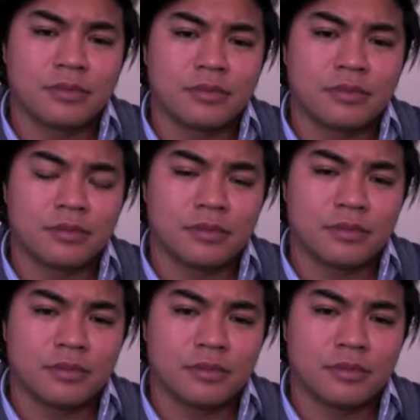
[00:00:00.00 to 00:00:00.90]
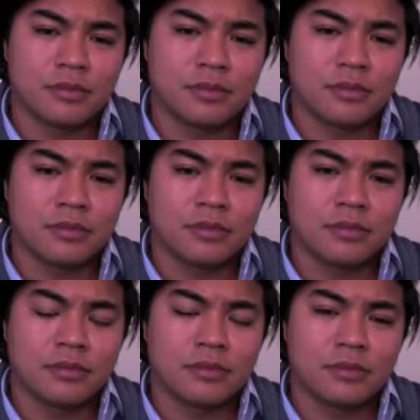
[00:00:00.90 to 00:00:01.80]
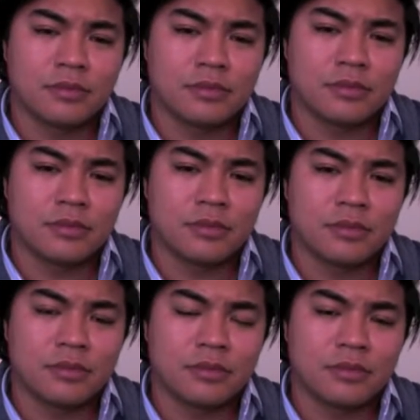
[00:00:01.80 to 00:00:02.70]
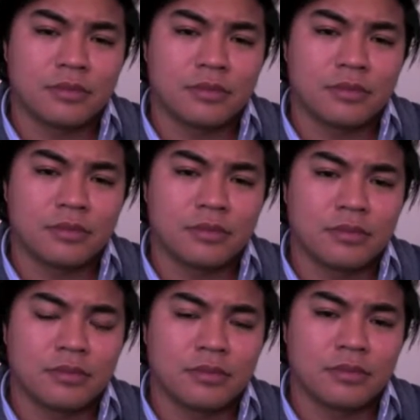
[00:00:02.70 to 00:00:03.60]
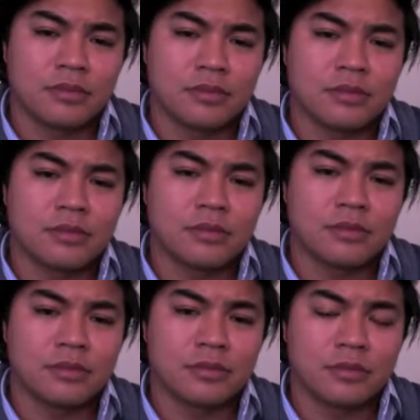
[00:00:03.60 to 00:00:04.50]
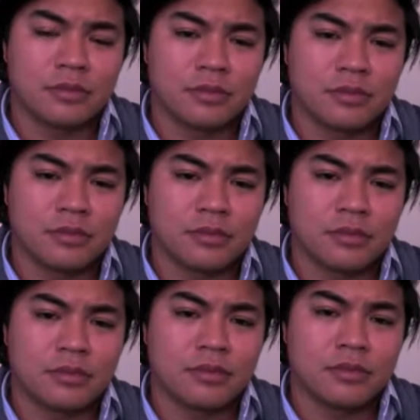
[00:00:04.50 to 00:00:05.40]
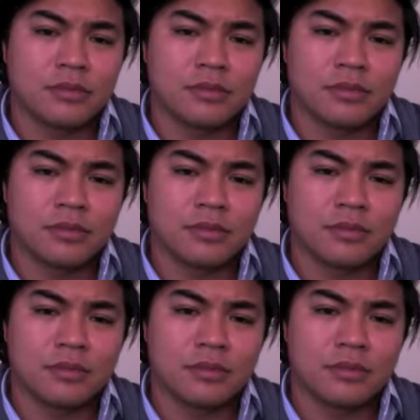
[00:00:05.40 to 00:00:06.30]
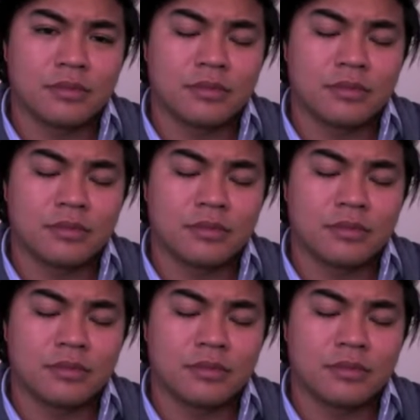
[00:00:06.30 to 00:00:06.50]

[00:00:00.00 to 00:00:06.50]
No words are spoken by the person on screen.